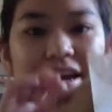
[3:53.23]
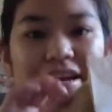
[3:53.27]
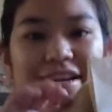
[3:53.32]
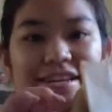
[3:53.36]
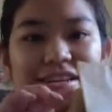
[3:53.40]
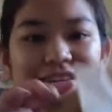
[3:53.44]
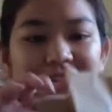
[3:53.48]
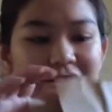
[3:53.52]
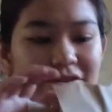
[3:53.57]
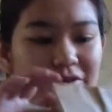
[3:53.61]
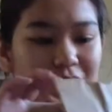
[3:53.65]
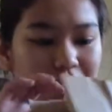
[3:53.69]
I
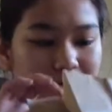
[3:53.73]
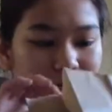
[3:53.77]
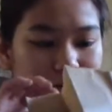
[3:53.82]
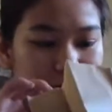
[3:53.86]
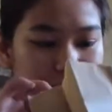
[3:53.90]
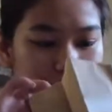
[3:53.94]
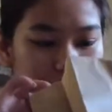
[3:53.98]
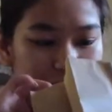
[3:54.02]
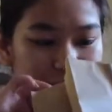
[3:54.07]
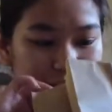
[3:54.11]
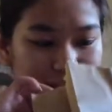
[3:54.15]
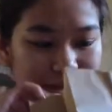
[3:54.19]
didn't
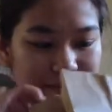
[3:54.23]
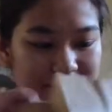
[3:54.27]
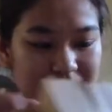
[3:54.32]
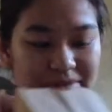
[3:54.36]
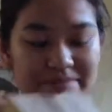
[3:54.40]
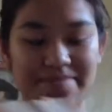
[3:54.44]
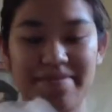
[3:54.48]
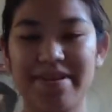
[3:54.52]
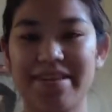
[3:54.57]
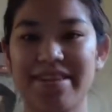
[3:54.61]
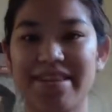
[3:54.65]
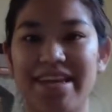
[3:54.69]
order
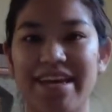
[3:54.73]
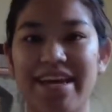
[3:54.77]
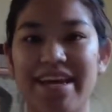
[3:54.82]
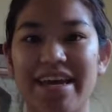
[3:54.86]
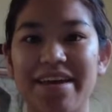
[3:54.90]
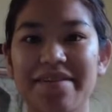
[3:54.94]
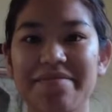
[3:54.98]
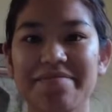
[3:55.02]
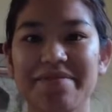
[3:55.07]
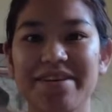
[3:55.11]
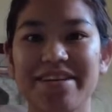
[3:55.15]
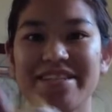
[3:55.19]
chips, but they
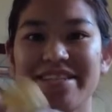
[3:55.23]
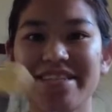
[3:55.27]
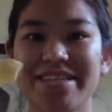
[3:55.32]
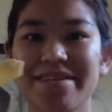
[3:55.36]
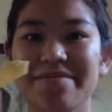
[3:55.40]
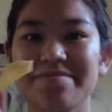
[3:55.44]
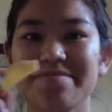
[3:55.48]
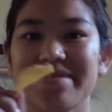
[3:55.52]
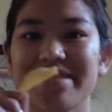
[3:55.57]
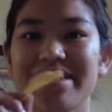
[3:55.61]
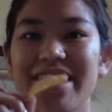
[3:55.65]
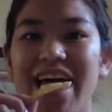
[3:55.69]
gave me
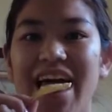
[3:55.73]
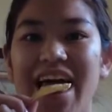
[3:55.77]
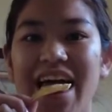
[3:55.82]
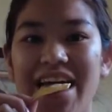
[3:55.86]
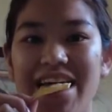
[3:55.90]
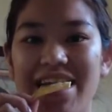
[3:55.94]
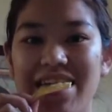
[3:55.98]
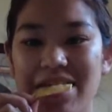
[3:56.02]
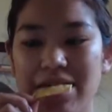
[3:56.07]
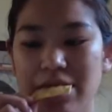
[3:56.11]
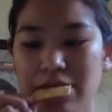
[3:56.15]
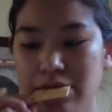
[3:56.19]
chips.
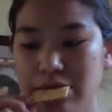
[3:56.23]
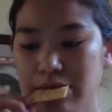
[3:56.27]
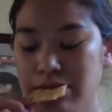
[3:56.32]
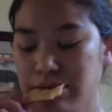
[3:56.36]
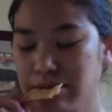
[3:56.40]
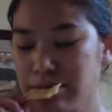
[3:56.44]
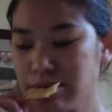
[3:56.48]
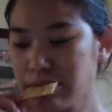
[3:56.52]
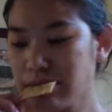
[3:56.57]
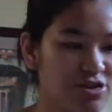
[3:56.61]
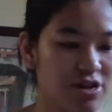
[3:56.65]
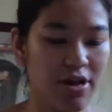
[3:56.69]

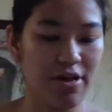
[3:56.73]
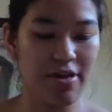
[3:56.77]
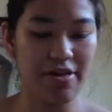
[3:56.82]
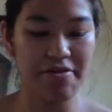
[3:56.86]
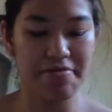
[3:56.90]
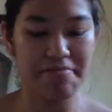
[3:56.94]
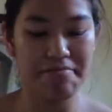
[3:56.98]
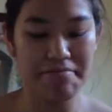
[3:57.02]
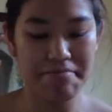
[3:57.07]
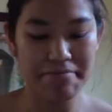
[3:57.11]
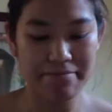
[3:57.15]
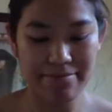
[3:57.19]

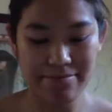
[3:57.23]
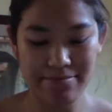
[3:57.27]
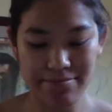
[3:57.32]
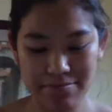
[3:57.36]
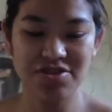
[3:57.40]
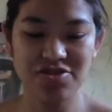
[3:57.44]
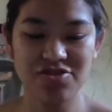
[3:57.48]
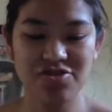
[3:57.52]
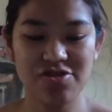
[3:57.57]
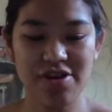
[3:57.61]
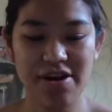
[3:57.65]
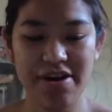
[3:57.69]
Odd.
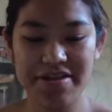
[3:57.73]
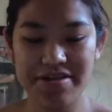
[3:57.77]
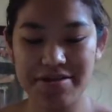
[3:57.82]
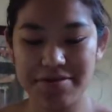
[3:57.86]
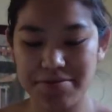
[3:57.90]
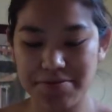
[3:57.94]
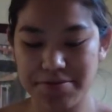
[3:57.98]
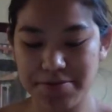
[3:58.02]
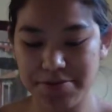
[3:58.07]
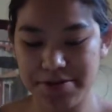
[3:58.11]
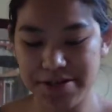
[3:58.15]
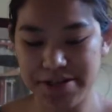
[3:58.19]
Try
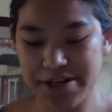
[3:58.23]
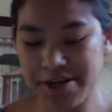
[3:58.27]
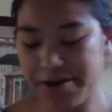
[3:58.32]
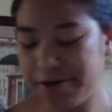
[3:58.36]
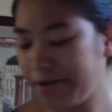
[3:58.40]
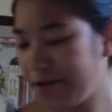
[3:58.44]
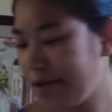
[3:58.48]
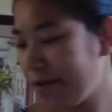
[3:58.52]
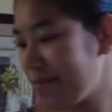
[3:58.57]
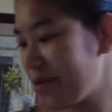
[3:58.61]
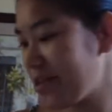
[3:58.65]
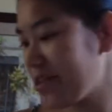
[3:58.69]
this burrito.
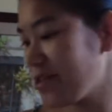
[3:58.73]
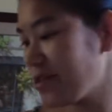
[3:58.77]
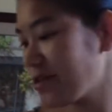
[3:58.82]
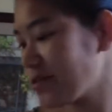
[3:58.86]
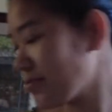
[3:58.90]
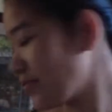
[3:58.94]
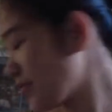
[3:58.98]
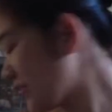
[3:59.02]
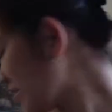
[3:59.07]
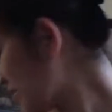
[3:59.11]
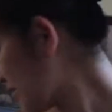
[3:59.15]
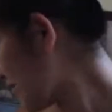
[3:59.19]
Let me
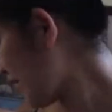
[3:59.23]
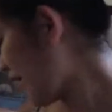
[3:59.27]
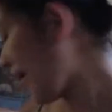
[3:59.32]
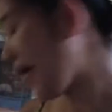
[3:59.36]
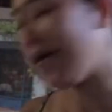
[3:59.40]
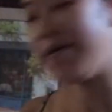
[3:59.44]
look what I got.